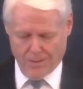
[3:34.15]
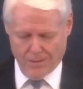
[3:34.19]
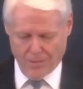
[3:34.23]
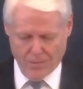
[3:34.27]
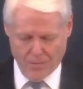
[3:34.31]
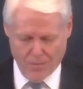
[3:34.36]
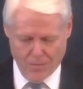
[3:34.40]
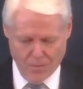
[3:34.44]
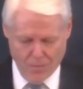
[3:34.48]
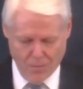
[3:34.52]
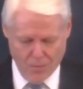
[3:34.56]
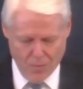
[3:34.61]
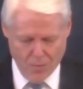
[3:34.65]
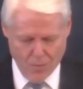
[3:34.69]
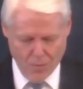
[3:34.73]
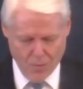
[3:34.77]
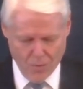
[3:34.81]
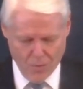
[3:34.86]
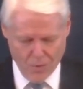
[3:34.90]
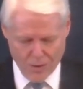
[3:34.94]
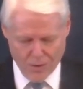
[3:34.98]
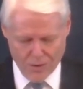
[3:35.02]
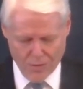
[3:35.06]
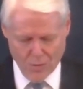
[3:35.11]

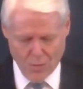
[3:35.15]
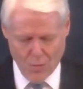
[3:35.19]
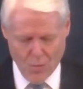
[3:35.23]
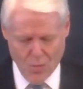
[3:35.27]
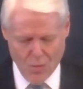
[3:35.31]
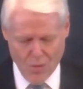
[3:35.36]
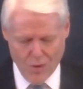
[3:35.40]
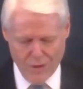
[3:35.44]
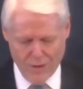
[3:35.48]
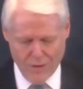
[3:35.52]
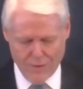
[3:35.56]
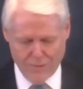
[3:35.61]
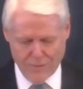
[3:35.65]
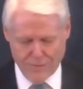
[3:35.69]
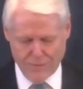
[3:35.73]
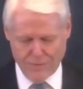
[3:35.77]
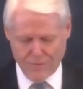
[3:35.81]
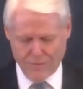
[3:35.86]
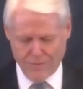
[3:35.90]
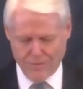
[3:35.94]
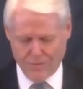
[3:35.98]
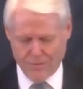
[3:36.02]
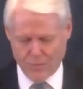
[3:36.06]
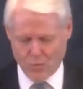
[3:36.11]
What, what if
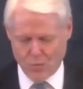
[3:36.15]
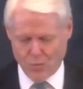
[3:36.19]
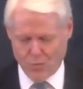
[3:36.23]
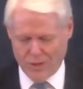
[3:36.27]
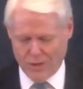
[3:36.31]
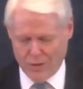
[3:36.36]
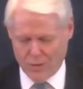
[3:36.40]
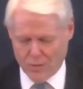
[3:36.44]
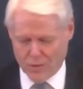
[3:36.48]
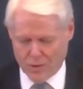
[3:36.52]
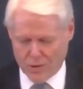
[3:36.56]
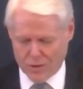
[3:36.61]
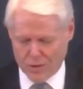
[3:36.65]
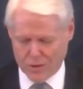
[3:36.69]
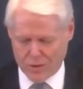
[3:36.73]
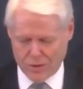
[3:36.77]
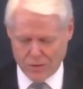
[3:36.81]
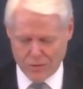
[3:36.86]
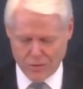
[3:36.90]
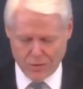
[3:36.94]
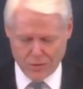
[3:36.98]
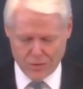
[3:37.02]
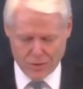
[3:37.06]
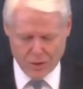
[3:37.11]
we were to
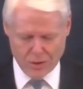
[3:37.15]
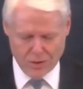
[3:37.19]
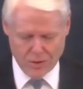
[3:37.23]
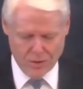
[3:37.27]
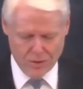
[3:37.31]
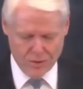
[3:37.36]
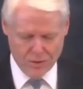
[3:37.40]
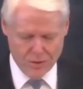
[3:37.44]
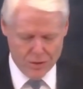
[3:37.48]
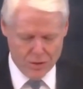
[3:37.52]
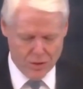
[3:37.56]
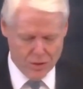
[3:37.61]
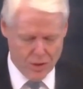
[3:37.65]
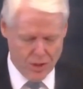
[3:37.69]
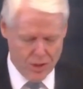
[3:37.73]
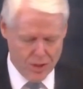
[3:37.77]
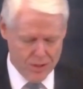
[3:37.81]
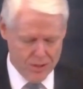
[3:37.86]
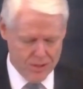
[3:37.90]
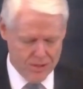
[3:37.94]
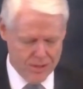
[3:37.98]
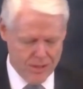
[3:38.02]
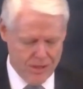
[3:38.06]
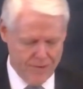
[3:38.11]
turn to John
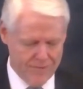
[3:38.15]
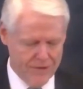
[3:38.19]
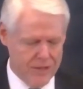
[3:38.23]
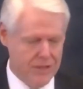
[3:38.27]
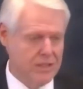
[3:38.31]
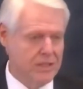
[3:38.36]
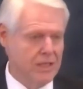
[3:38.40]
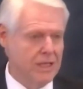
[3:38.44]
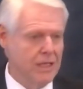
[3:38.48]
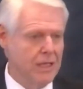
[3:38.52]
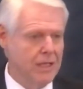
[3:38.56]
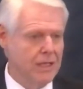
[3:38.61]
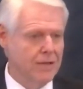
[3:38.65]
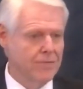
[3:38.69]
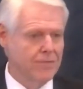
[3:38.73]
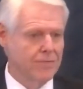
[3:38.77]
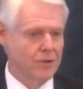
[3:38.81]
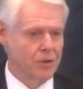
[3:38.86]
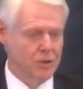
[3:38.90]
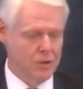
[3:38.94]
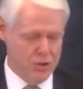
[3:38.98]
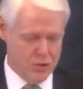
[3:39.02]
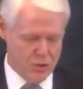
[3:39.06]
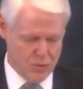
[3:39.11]
17 and
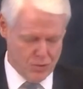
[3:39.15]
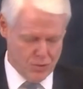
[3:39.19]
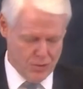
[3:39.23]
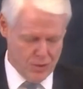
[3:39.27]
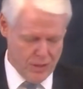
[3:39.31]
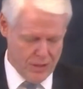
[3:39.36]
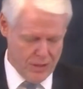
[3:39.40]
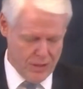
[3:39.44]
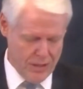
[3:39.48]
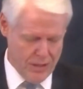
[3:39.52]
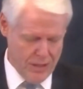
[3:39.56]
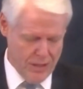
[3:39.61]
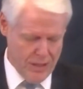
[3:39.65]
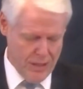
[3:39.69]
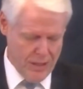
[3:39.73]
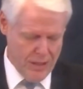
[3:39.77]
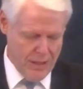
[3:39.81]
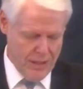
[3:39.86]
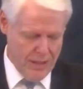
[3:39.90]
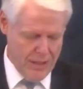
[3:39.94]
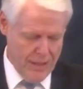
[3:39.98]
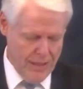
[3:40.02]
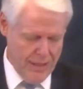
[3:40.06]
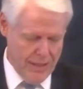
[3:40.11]
verse 3
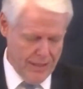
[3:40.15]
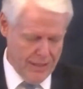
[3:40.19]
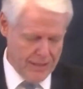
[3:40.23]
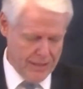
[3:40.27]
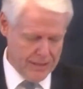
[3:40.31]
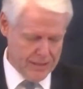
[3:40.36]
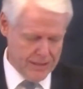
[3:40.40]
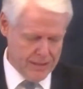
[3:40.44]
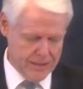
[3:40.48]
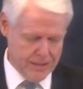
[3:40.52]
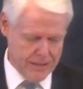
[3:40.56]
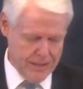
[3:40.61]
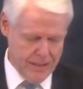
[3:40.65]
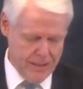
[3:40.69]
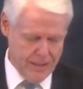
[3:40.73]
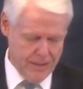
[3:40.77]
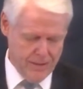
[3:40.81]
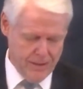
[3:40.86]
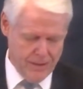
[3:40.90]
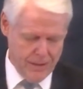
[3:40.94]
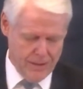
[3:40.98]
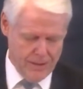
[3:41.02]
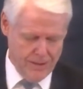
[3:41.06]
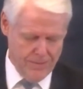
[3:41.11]
and see
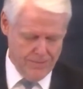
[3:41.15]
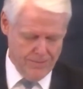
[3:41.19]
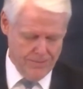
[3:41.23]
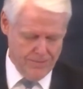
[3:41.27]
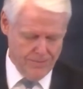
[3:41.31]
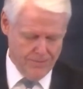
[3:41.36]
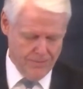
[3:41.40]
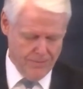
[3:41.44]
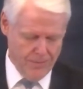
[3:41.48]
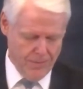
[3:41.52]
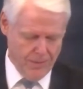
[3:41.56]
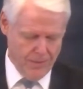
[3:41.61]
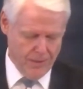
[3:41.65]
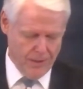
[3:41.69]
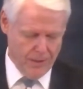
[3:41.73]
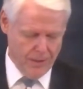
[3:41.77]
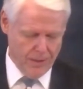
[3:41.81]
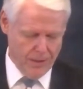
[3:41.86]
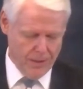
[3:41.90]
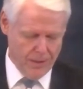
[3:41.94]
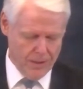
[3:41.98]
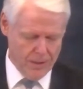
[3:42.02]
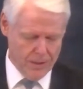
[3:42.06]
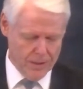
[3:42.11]
that there
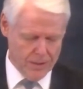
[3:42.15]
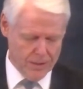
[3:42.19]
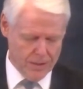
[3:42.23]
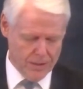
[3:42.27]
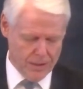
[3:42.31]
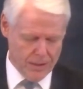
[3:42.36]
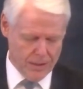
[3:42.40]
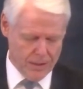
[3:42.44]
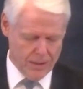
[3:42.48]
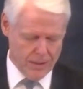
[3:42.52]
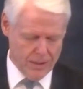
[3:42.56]
is a